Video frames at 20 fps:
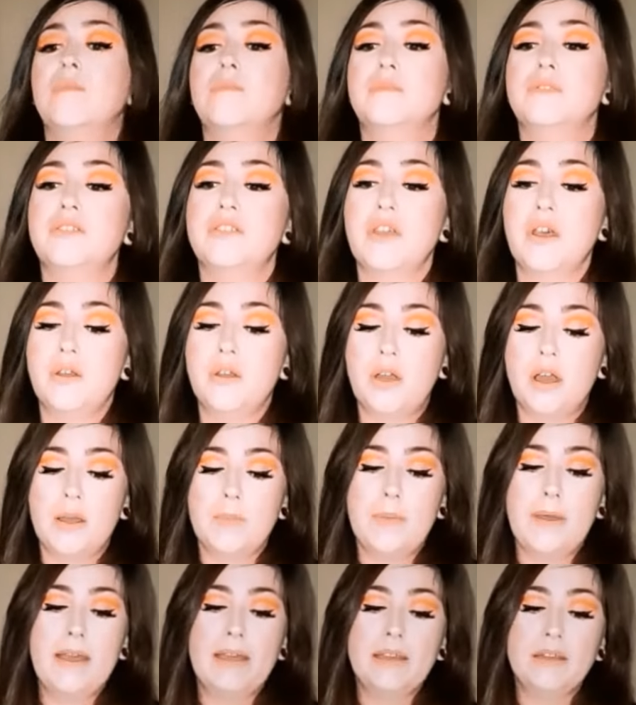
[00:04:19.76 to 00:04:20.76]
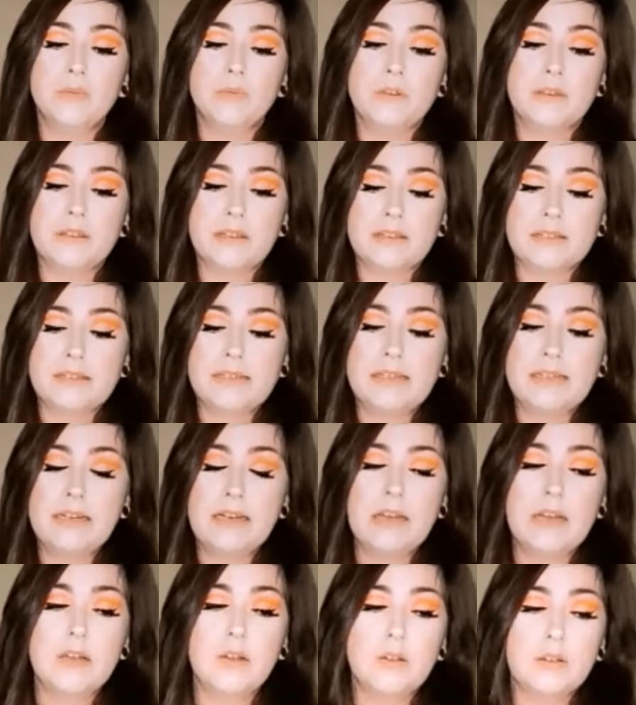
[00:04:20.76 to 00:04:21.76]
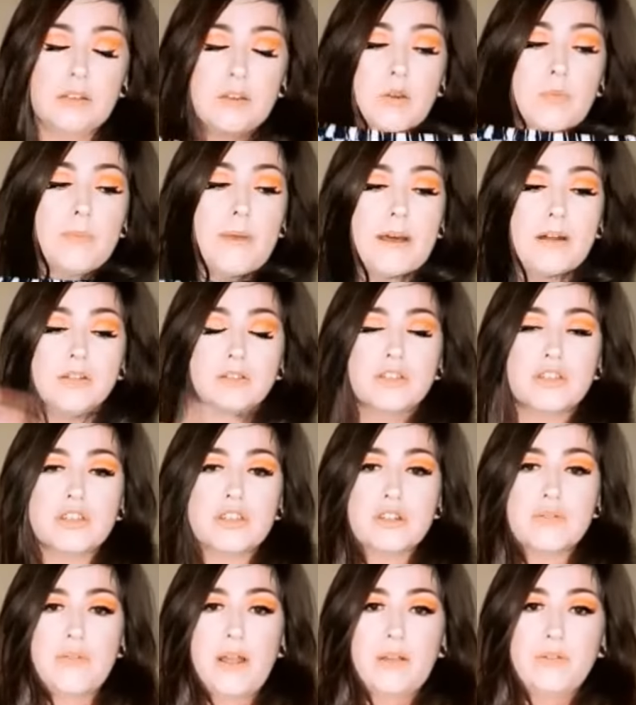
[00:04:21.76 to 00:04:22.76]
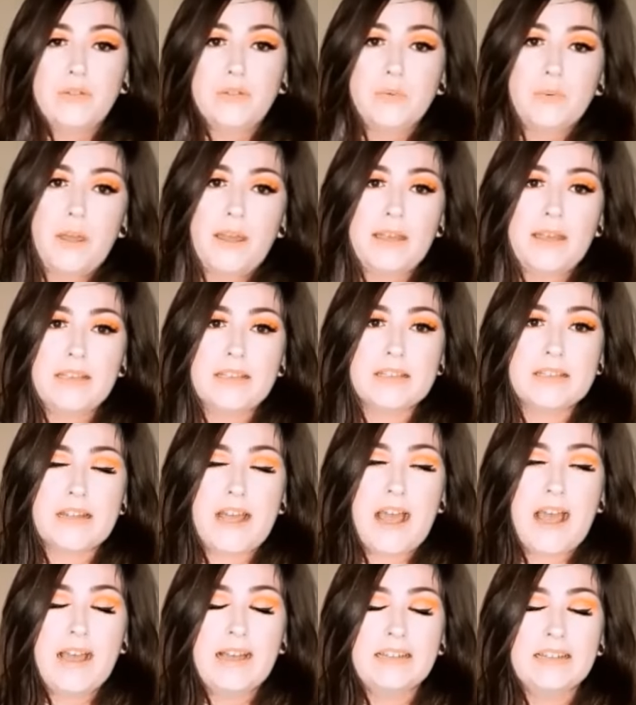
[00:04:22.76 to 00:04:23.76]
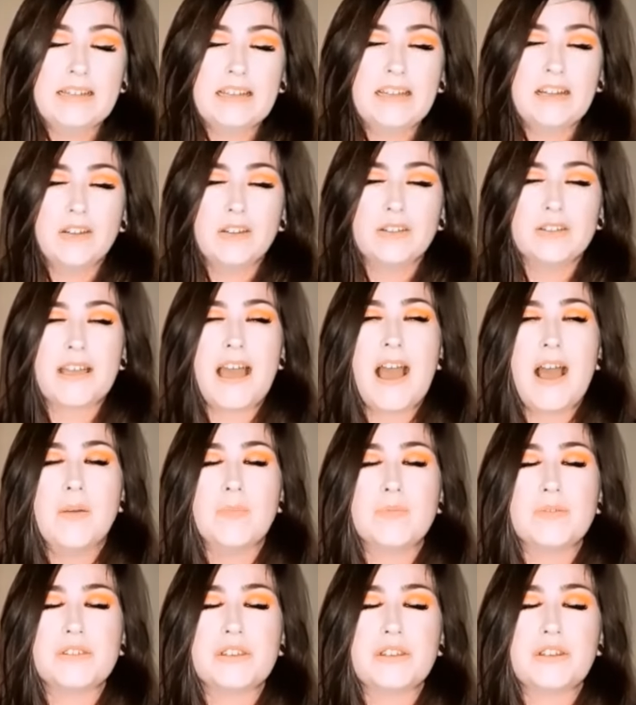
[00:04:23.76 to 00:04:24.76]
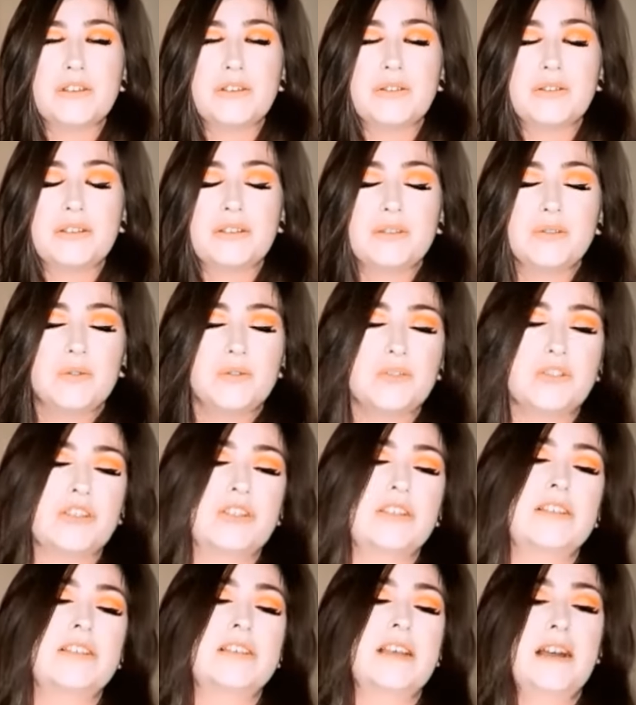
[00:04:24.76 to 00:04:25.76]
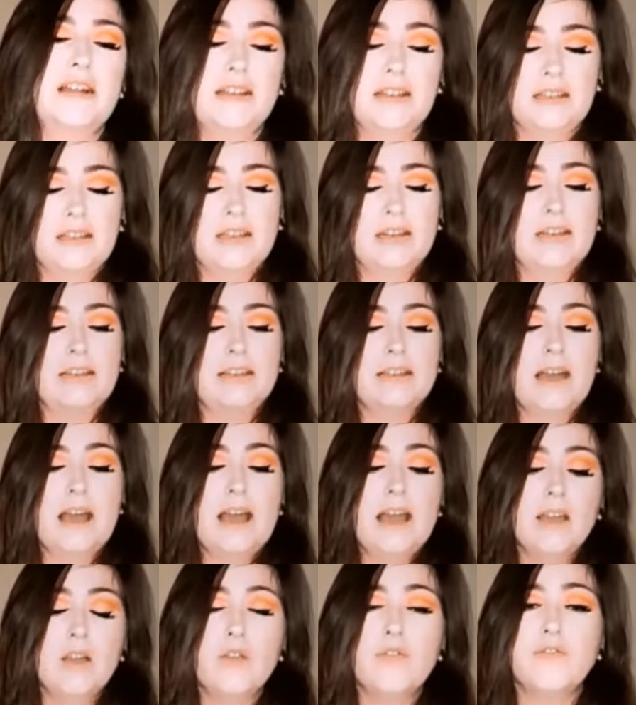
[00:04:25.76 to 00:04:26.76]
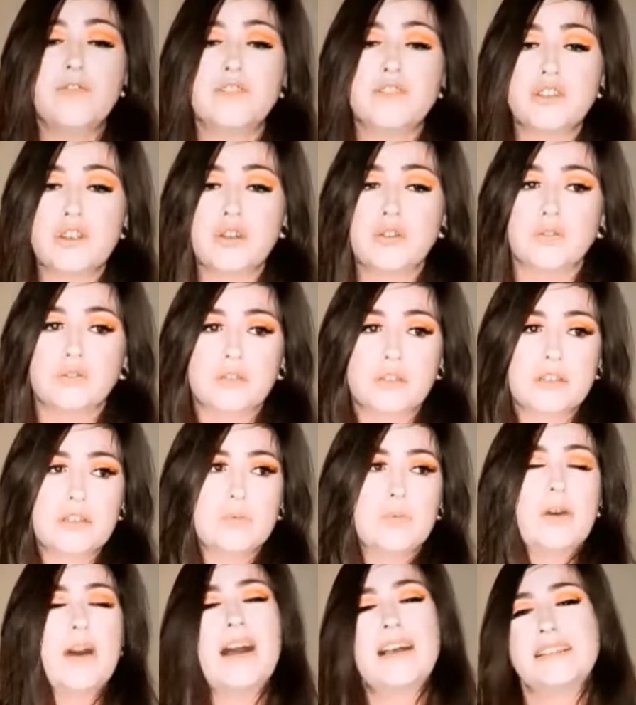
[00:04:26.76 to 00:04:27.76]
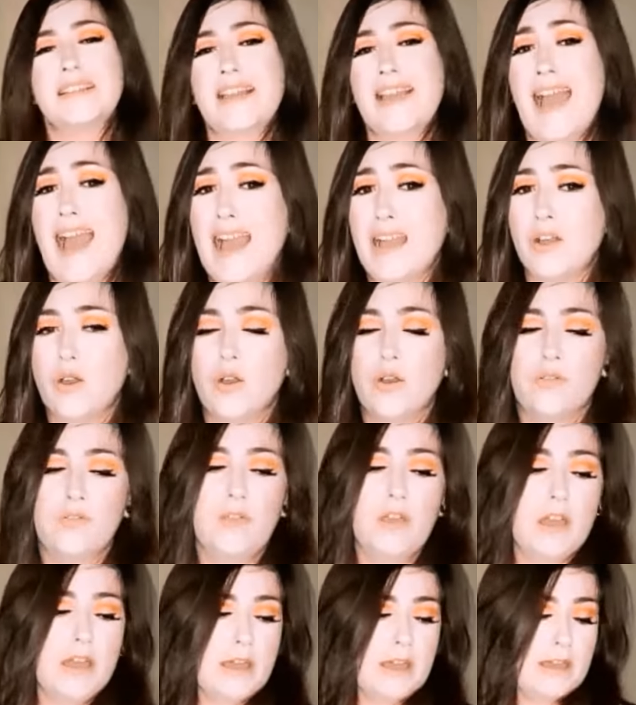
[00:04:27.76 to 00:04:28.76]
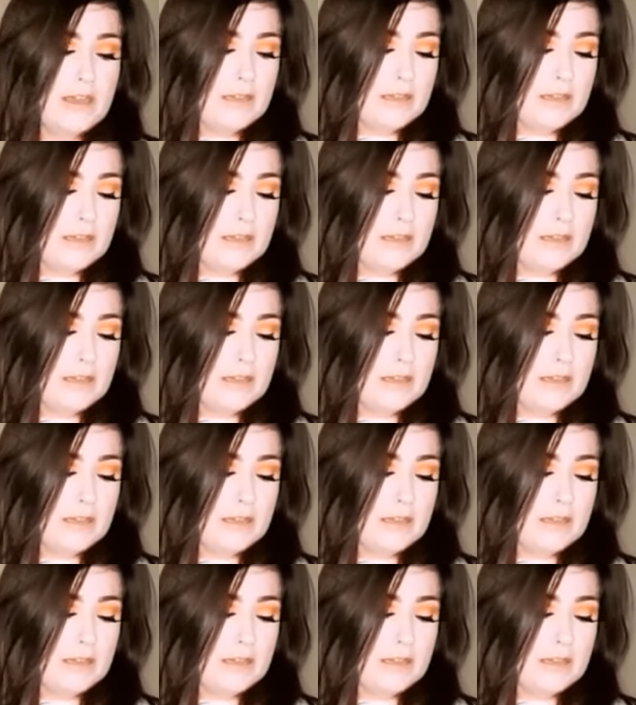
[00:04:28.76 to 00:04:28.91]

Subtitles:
So I paired it with a teeny little belt just around the waist, and it looked absolutely gorgeous. And it can either hang off the shoulders, well, I say hang off, it